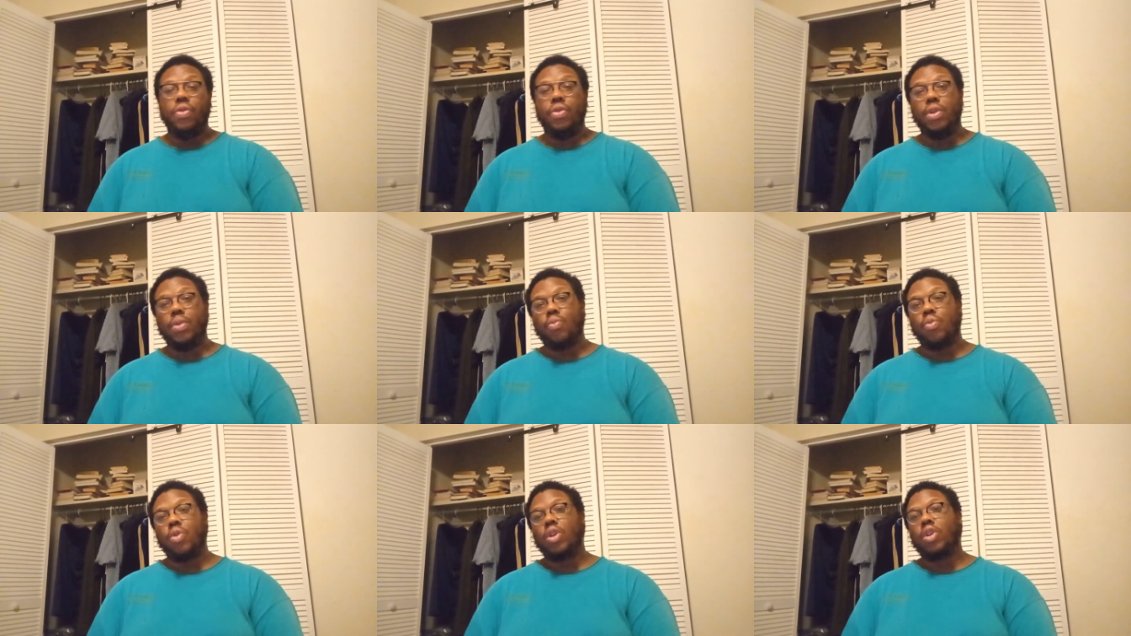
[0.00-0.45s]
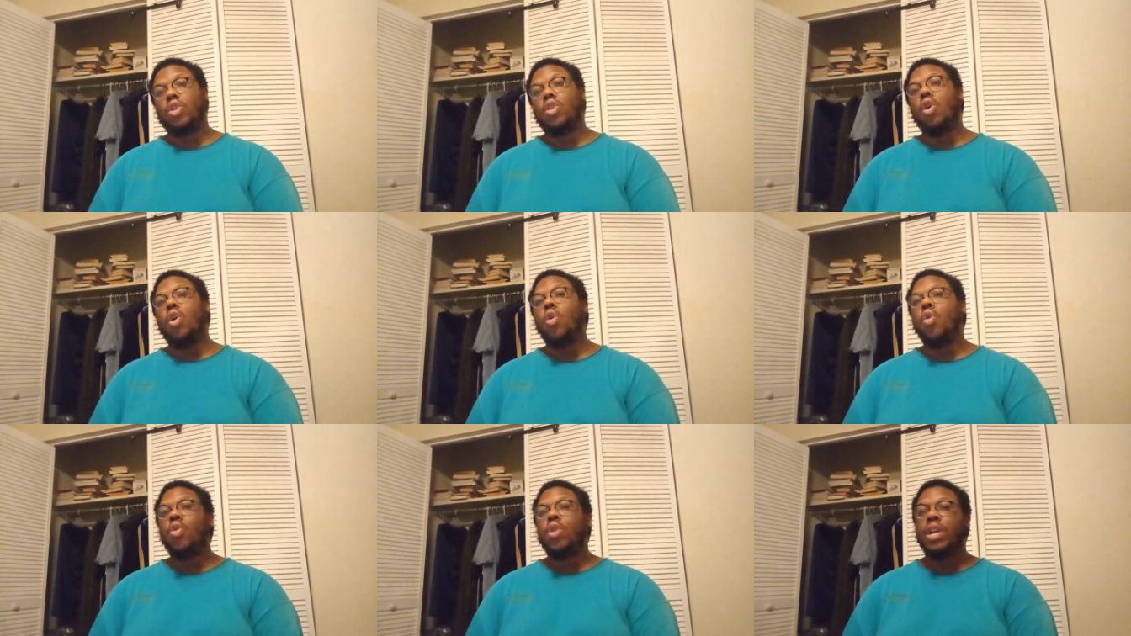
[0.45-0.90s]
the
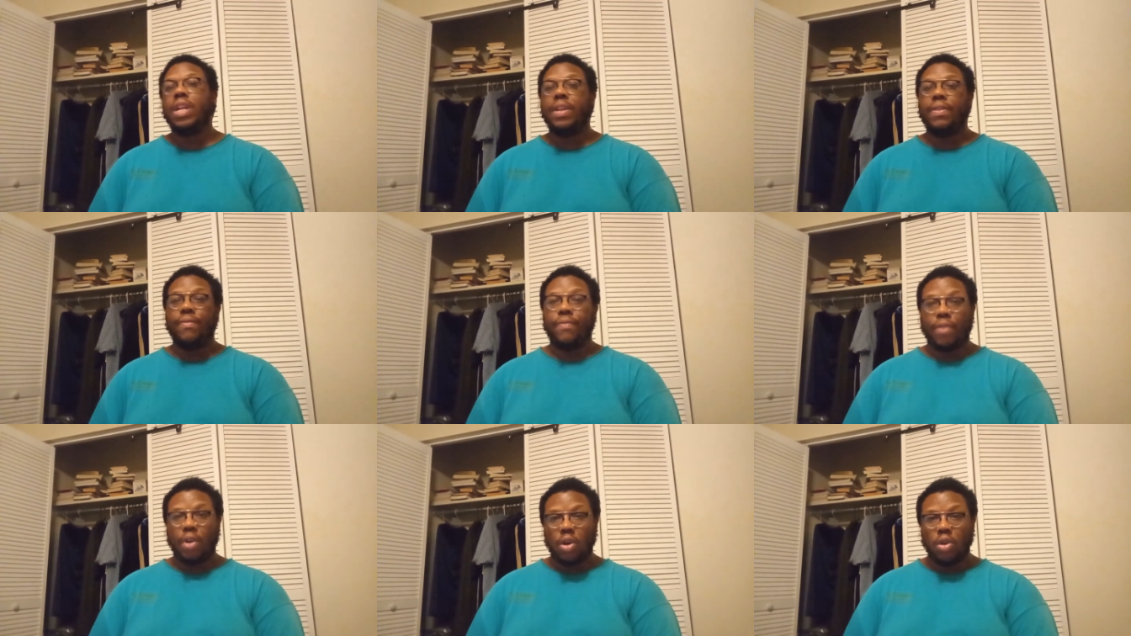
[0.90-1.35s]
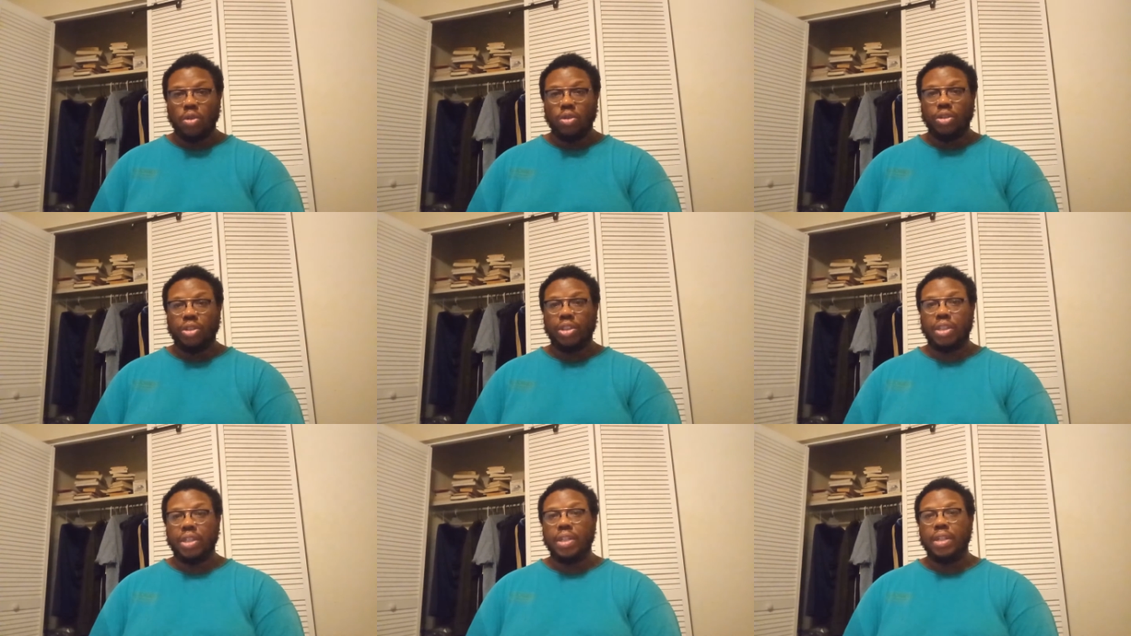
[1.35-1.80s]
recorded
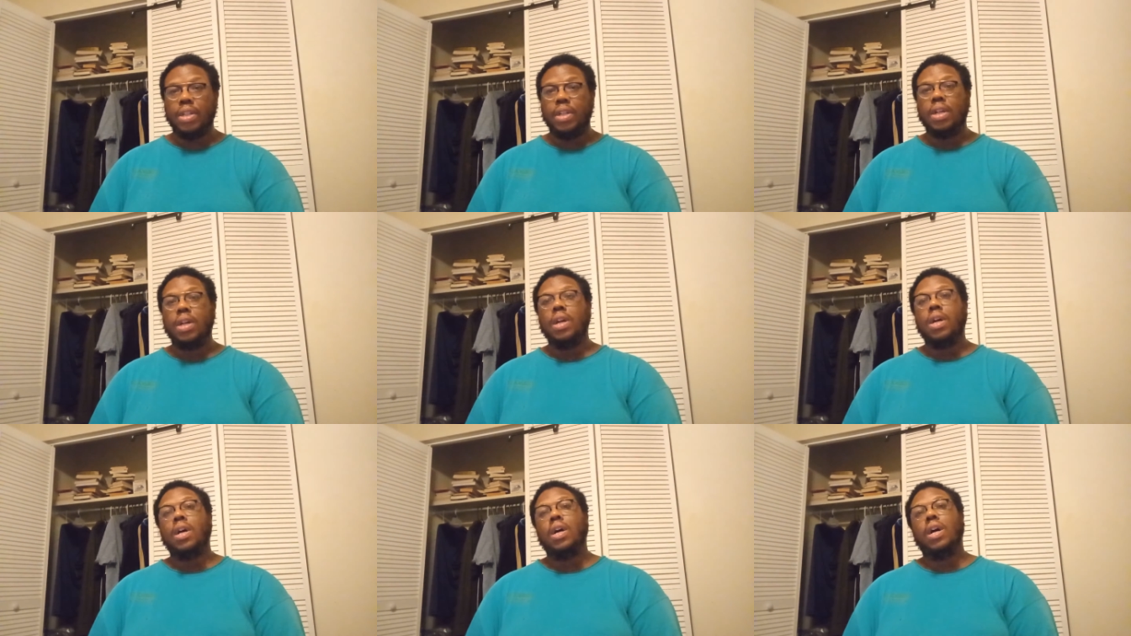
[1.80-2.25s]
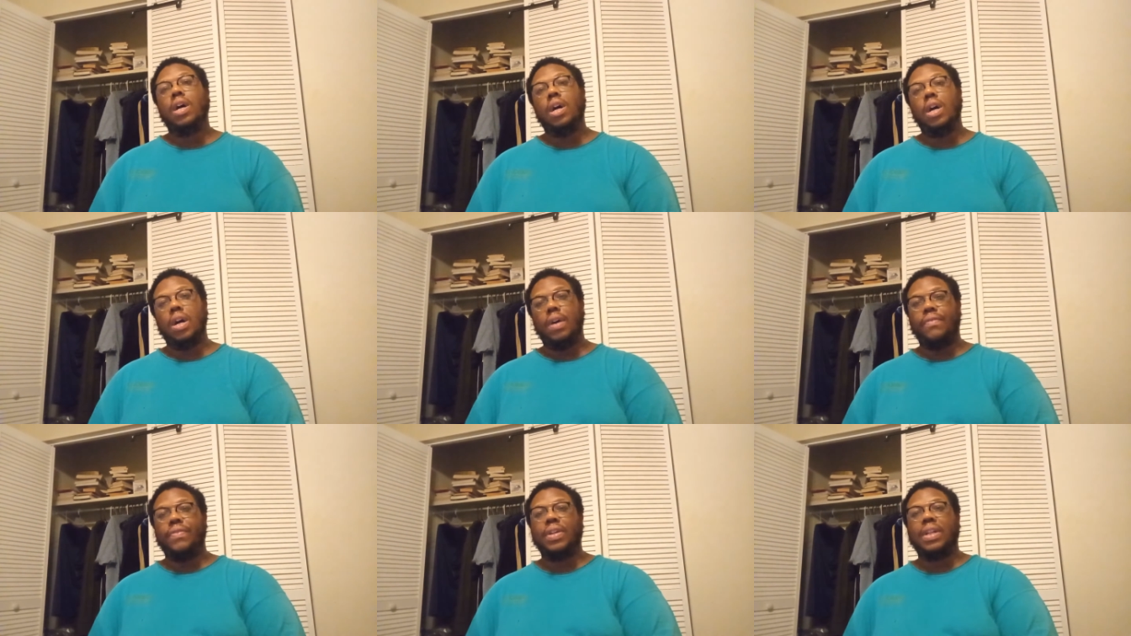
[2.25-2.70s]
version
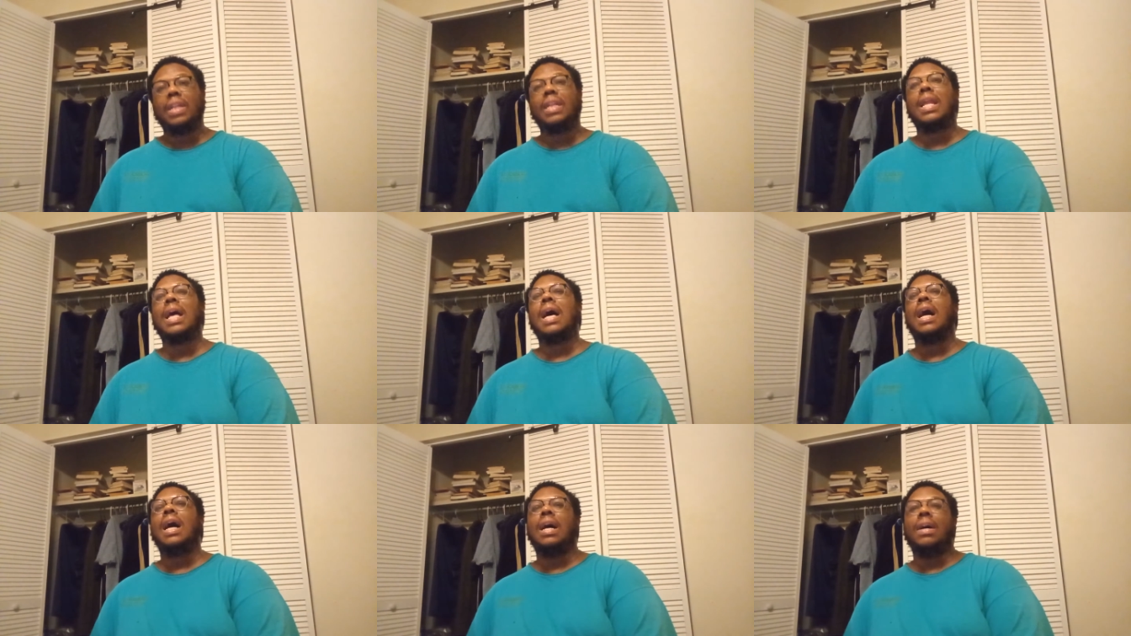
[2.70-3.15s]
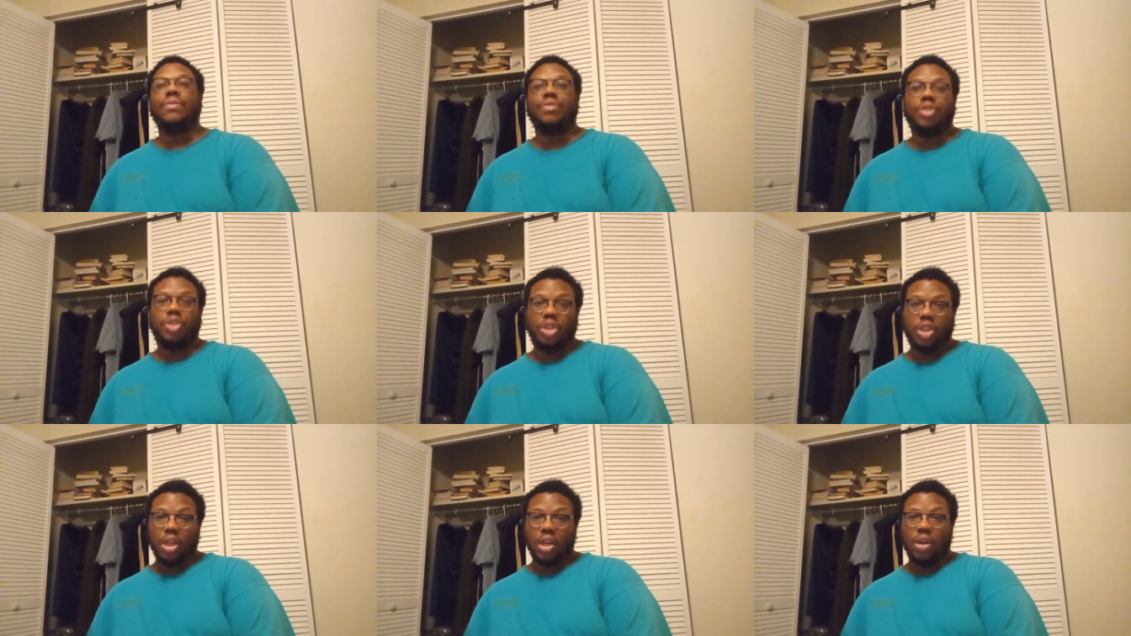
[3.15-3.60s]
of a live
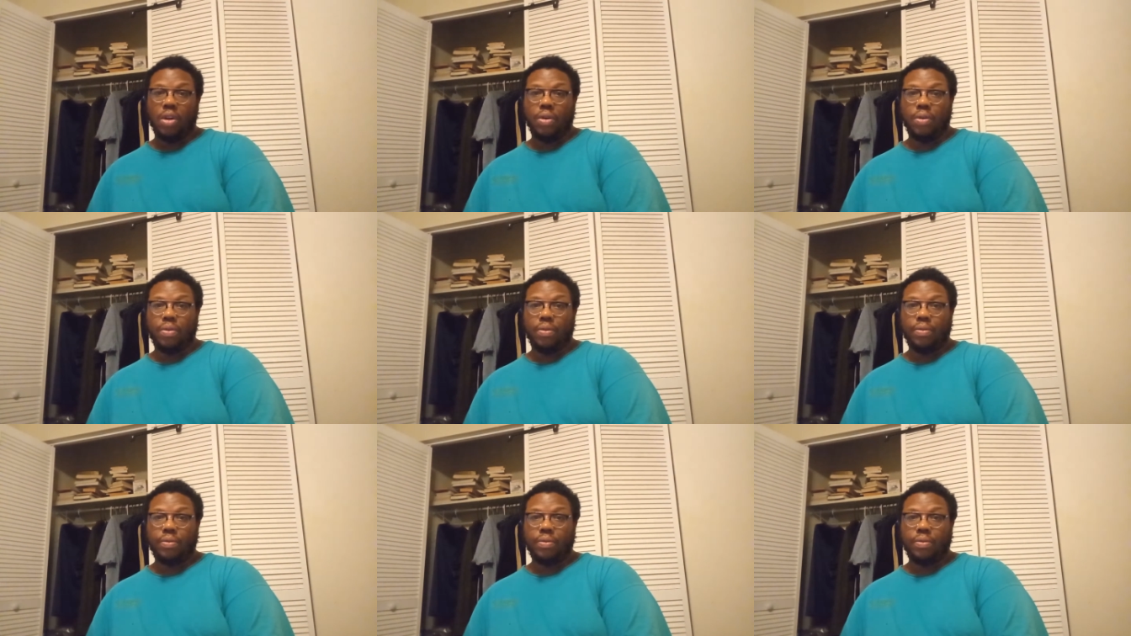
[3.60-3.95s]
show.